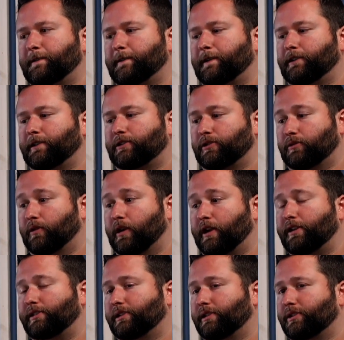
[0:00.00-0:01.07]
to the
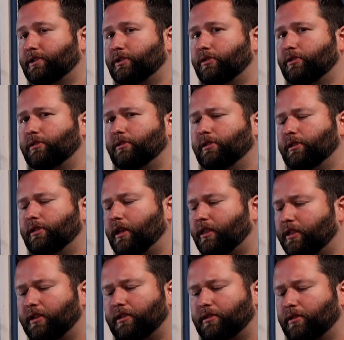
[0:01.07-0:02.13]
range? And it's usually, I
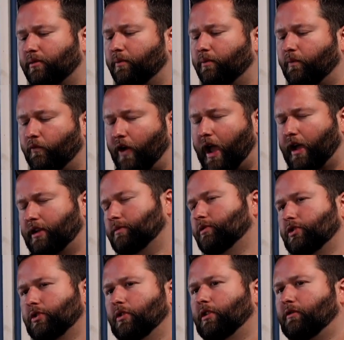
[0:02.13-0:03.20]
think the vast
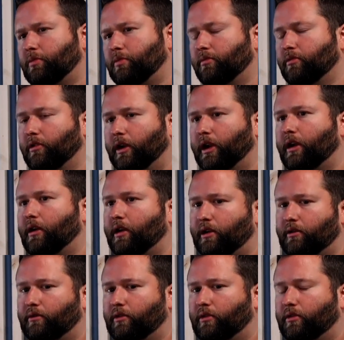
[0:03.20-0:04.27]
majority of people are
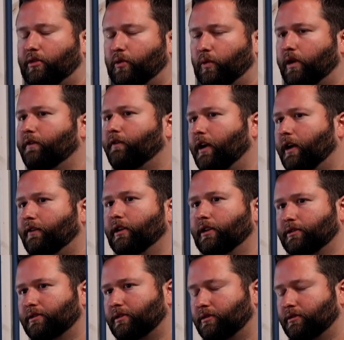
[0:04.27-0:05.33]
carrying 3 to 5
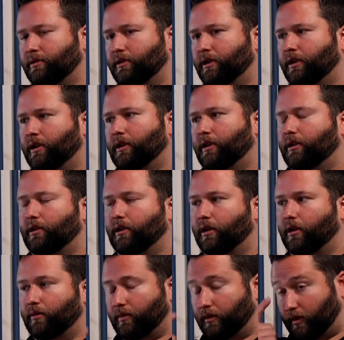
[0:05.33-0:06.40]
guns,
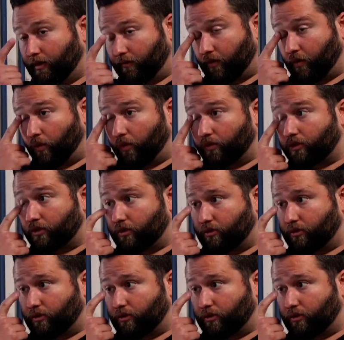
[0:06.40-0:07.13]
and then of course